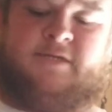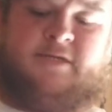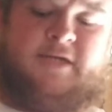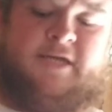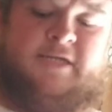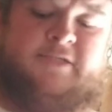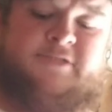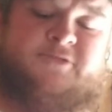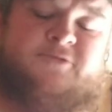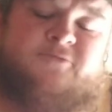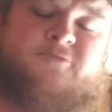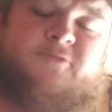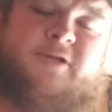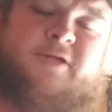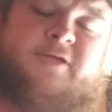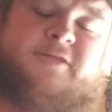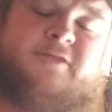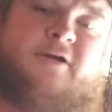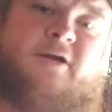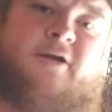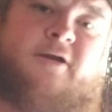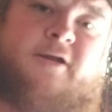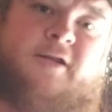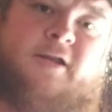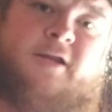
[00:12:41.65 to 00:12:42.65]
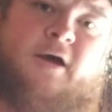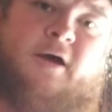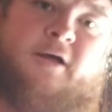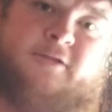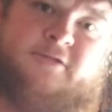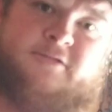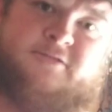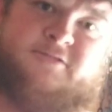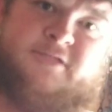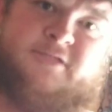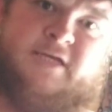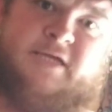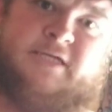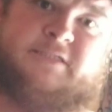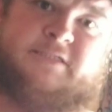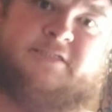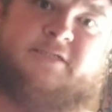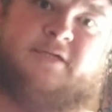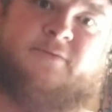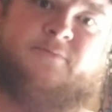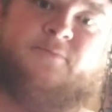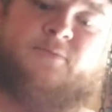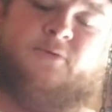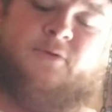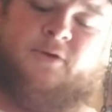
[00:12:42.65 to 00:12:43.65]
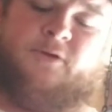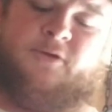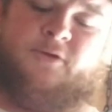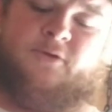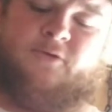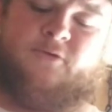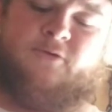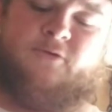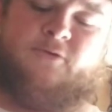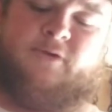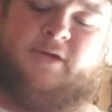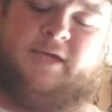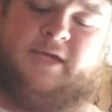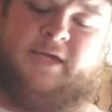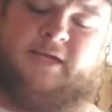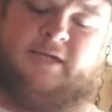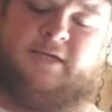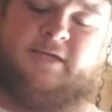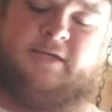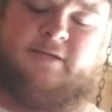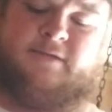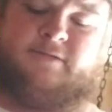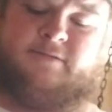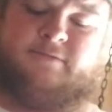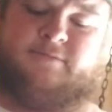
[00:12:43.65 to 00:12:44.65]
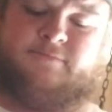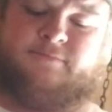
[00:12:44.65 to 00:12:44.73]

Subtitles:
That $20, $30 adds up real quick.